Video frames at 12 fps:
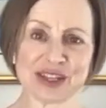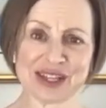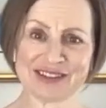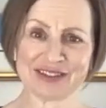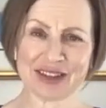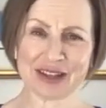
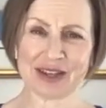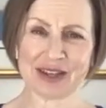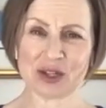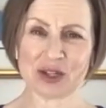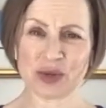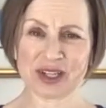things that they
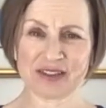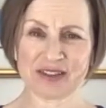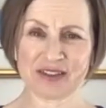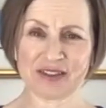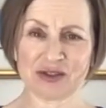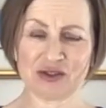had
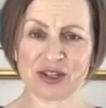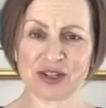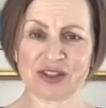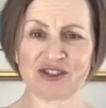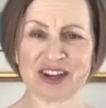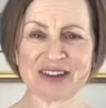witnessed
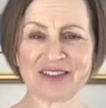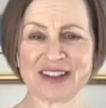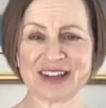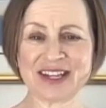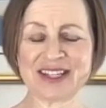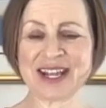during the
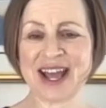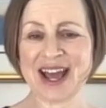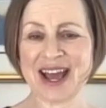genocide.